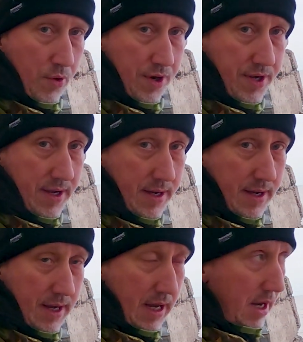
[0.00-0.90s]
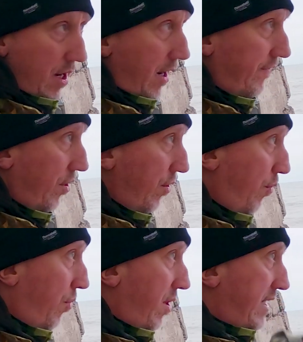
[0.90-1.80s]
wood. I've got
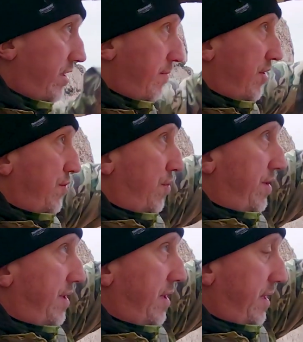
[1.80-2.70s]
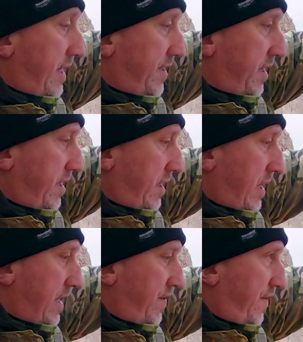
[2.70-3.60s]
way too much wood and that's going to
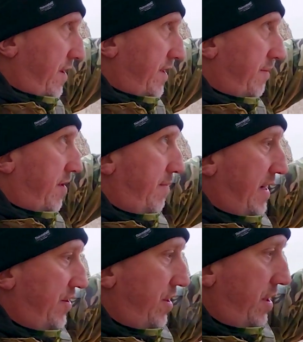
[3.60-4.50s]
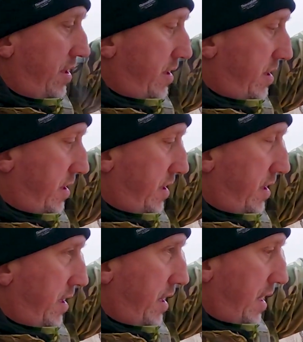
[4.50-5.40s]
catch fire to my basher.
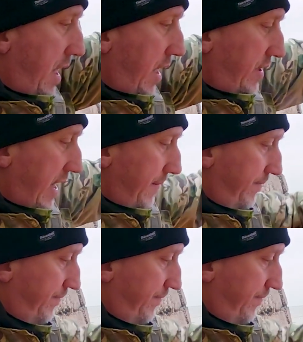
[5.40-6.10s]
Okay.